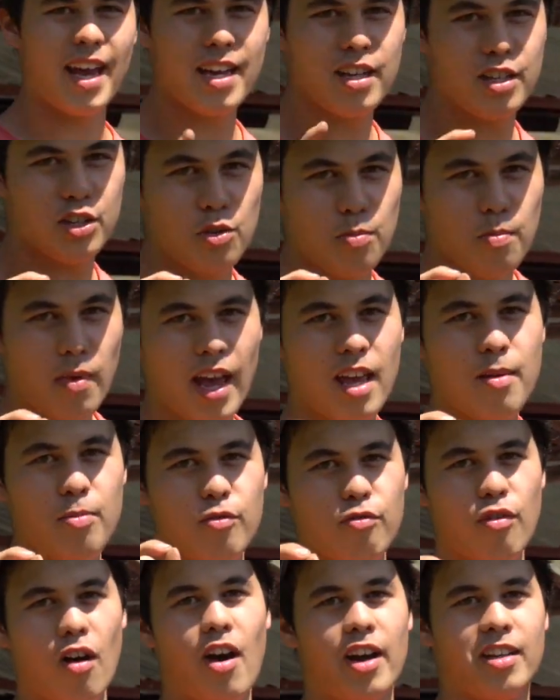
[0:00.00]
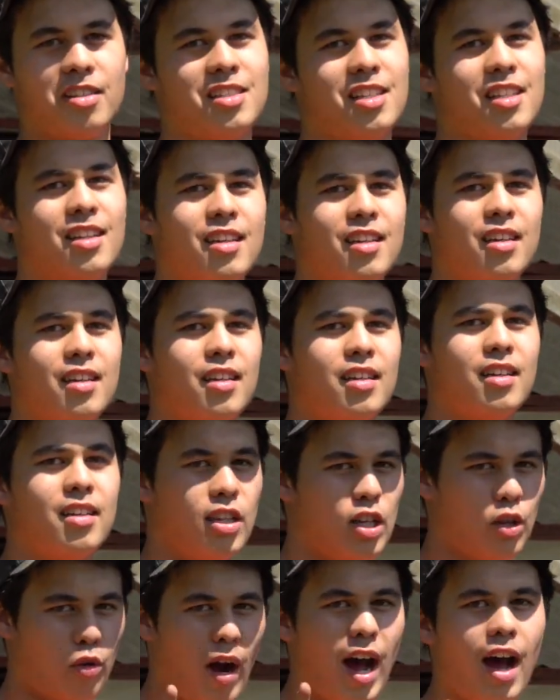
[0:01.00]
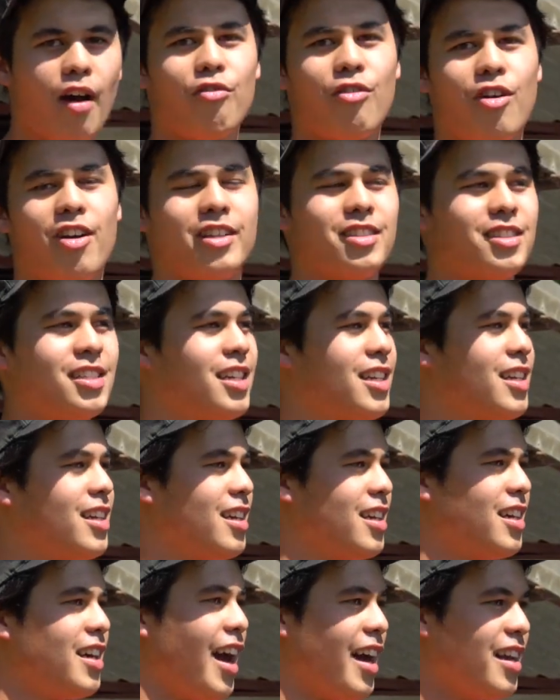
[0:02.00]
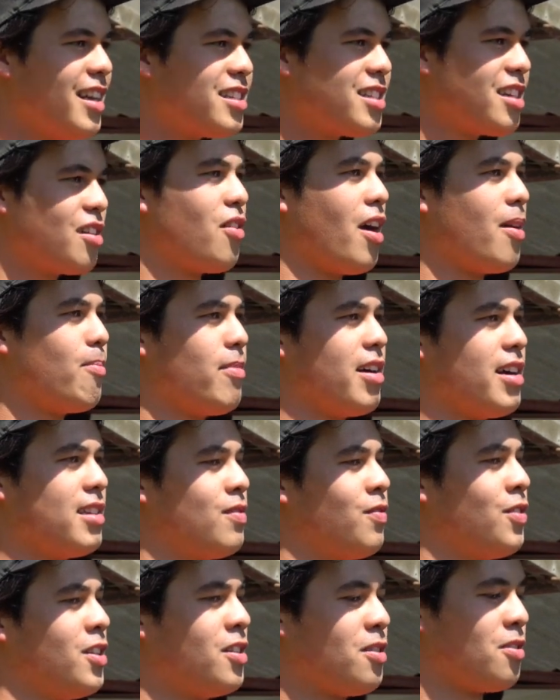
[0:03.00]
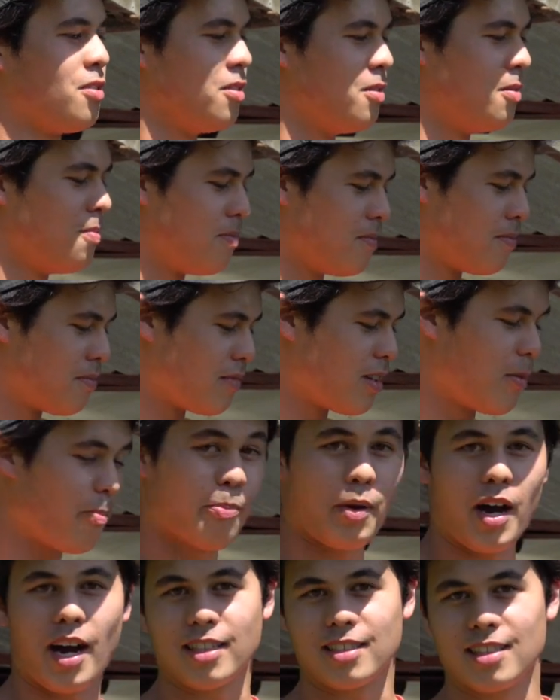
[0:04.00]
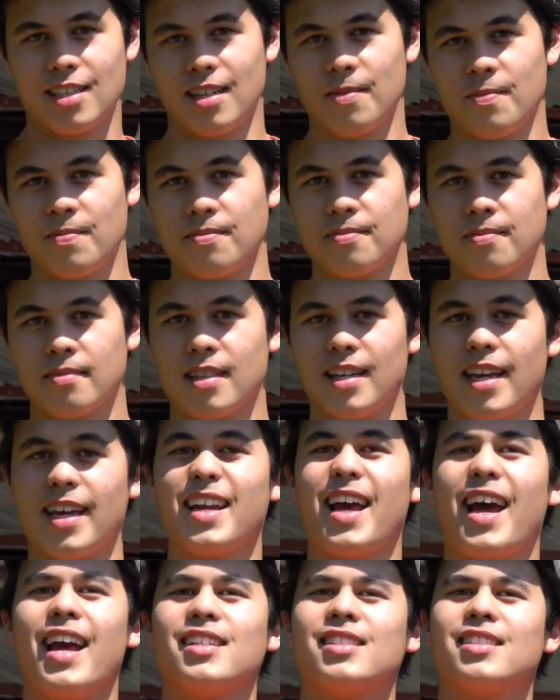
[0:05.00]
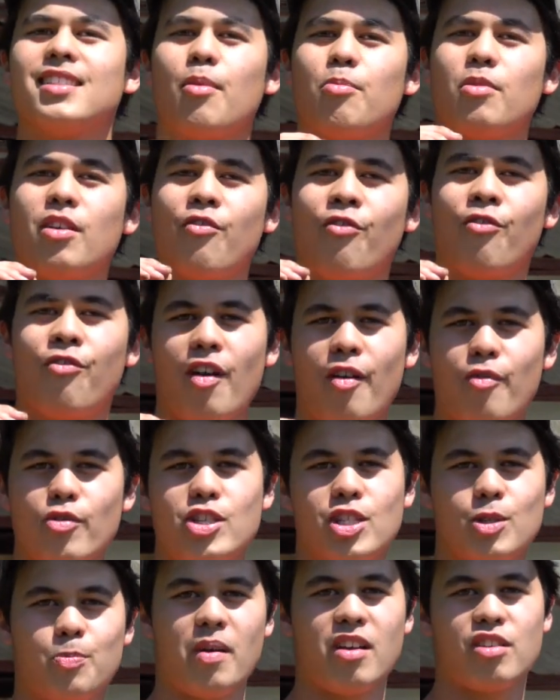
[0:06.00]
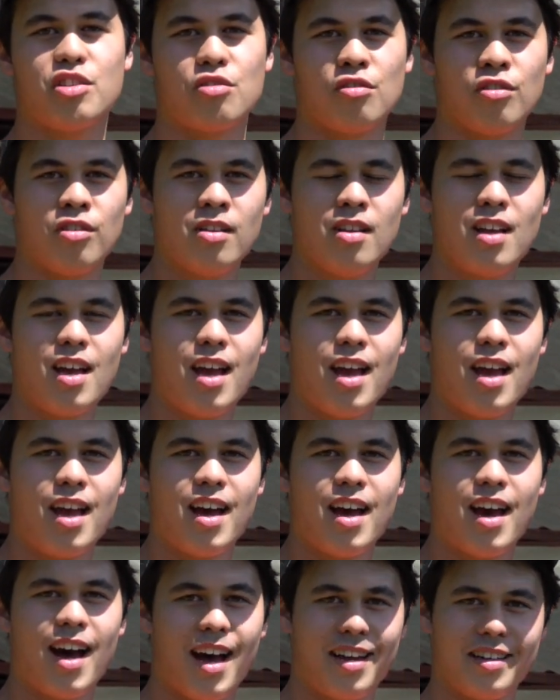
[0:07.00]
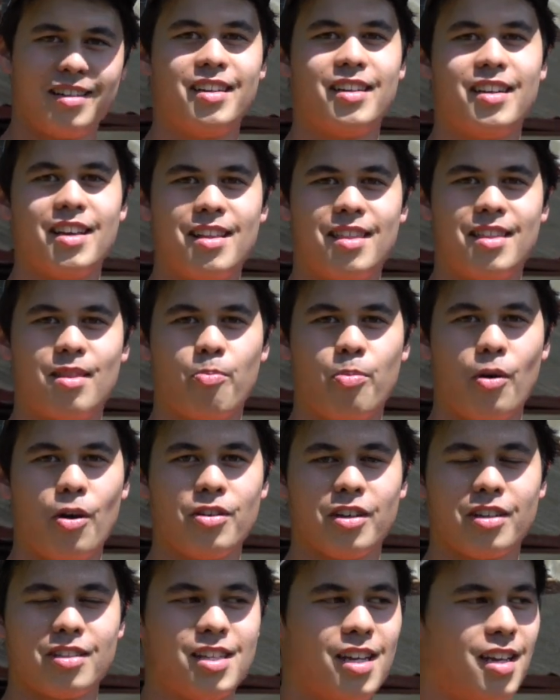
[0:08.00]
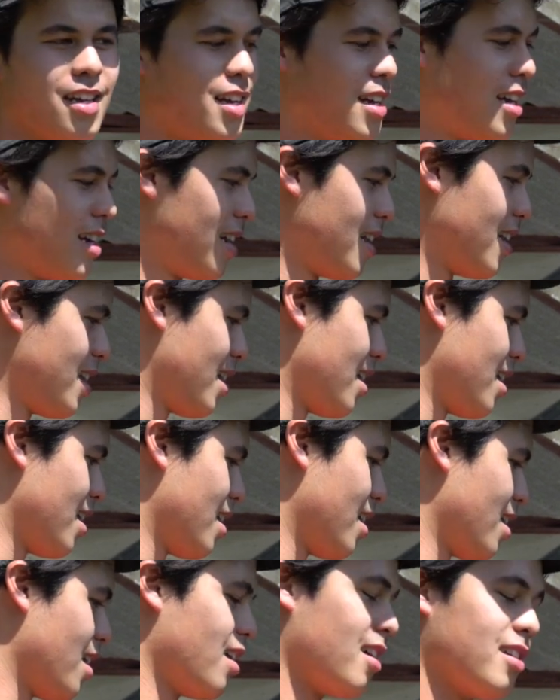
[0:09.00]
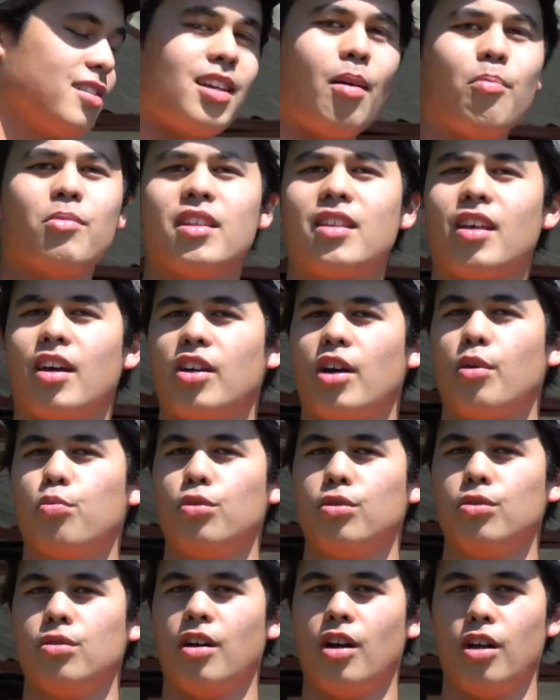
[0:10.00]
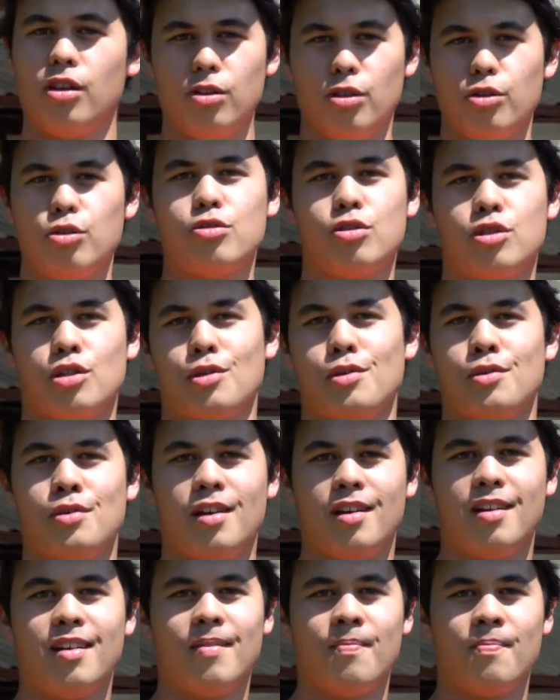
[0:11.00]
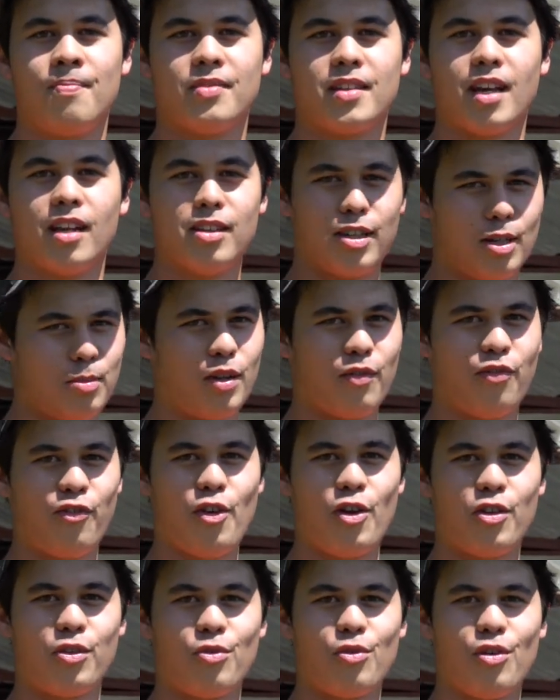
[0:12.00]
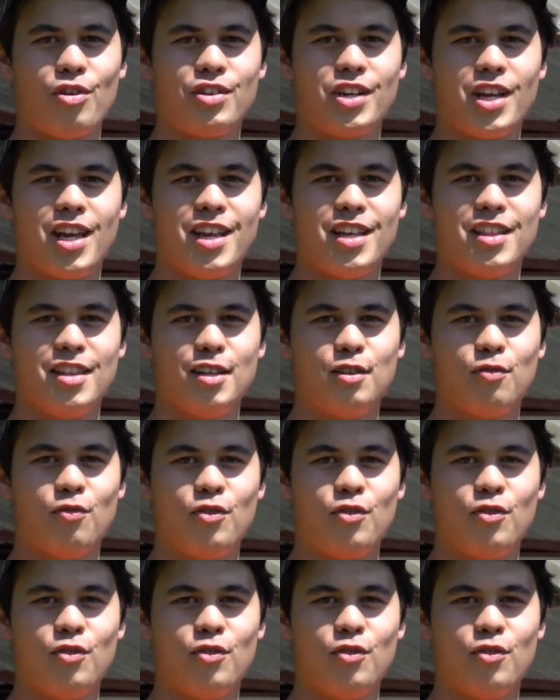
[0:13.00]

And you may be right. You are right. It is a grandma's vehicle, but it has something very special underneath the bonnet. Something that I will allude to a little bit further on in this